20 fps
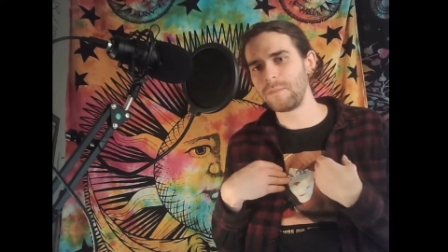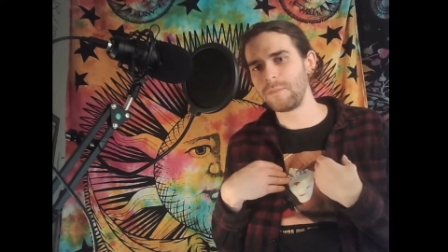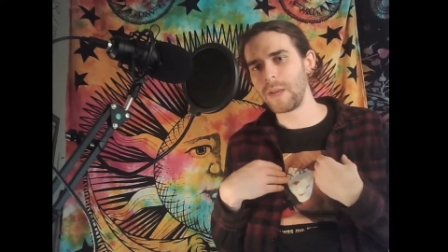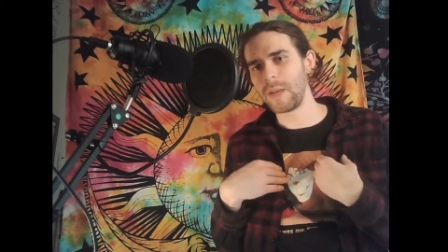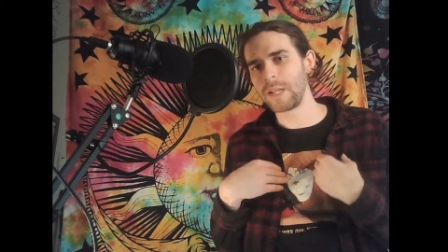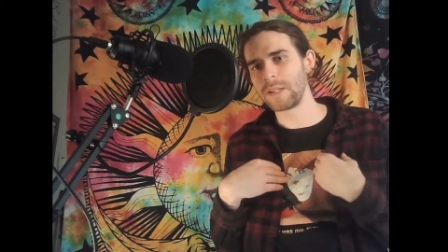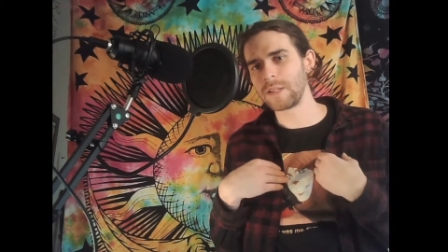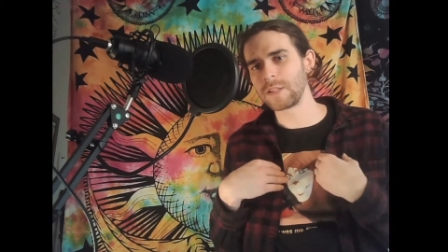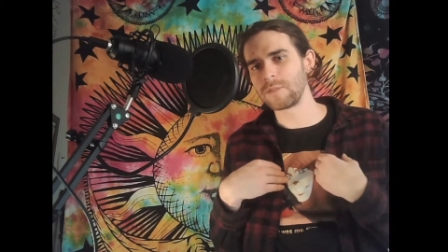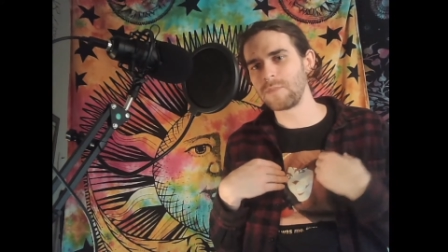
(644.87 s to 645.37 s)

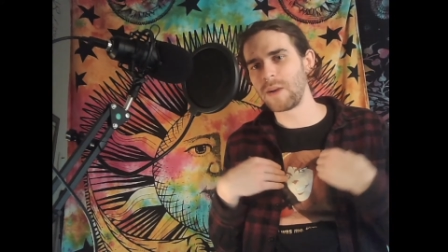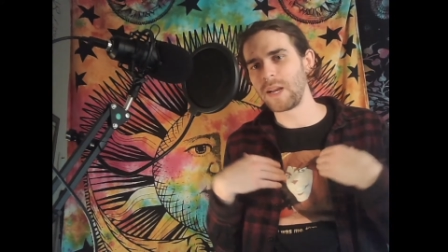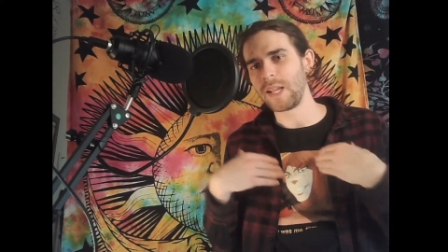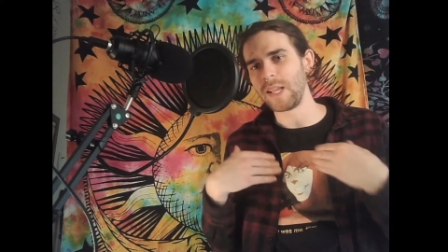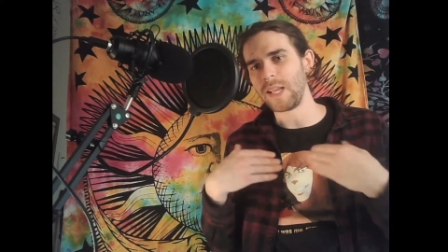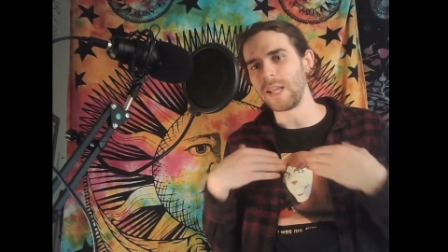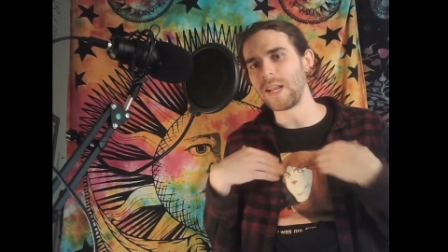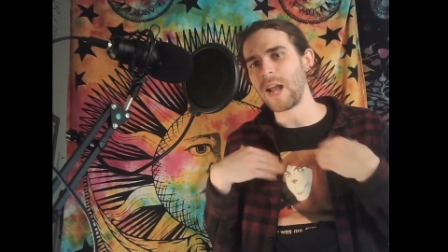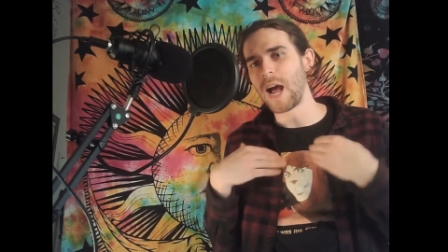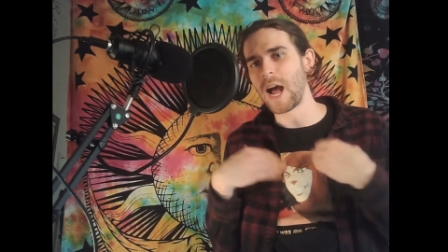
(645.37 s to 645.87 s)
make this
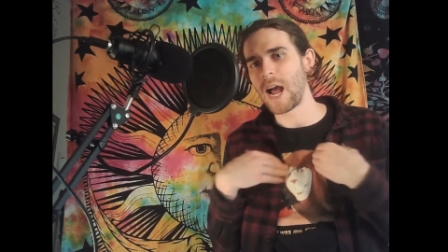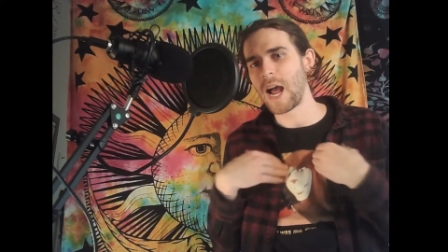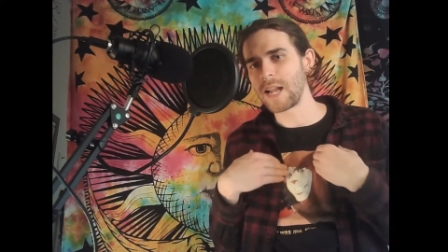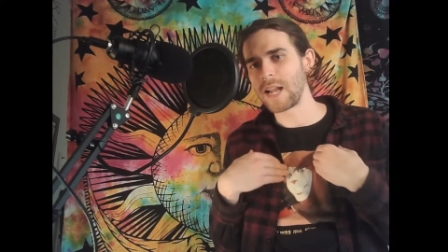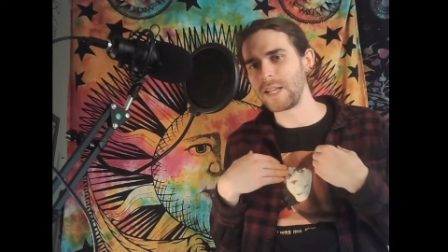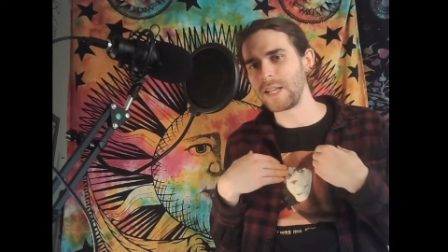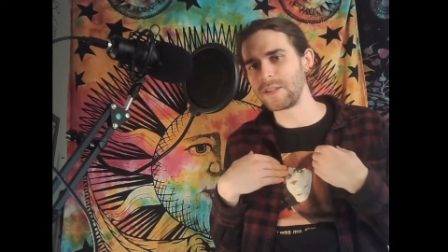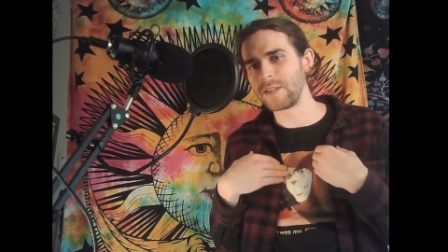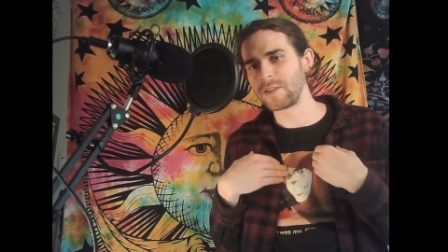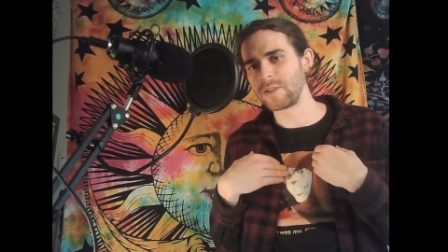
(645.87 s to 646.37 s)
money and I
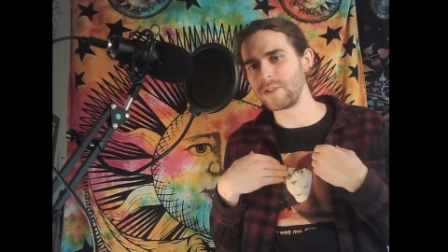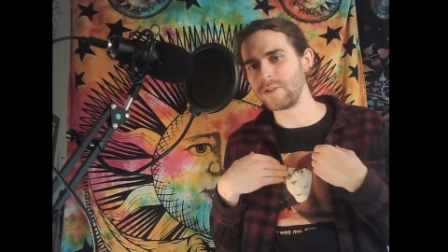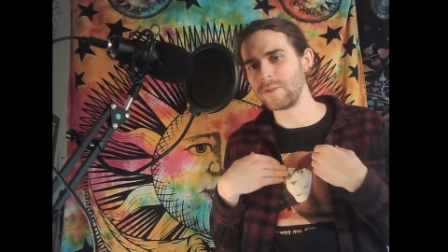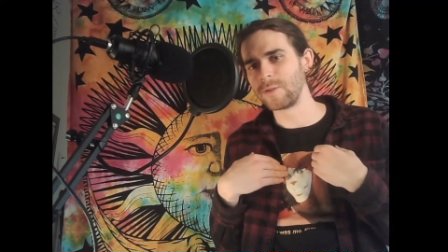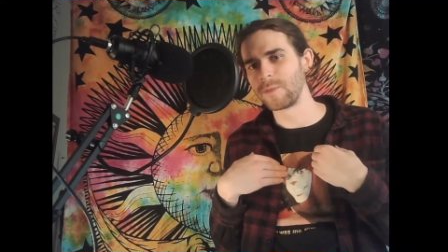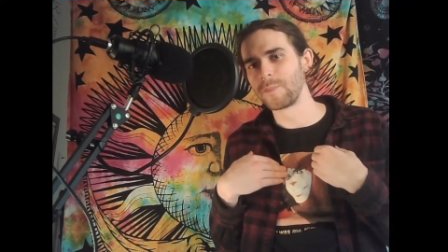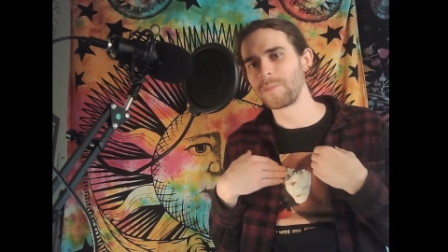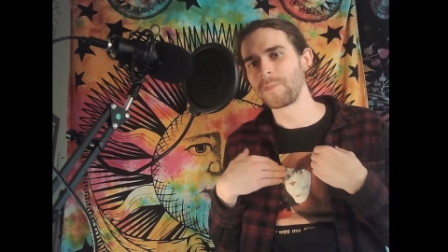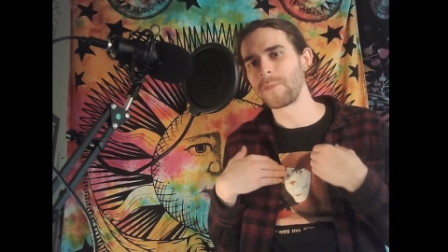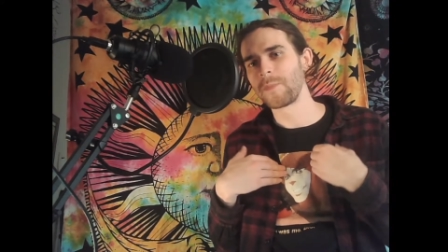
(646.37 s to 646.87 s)
need to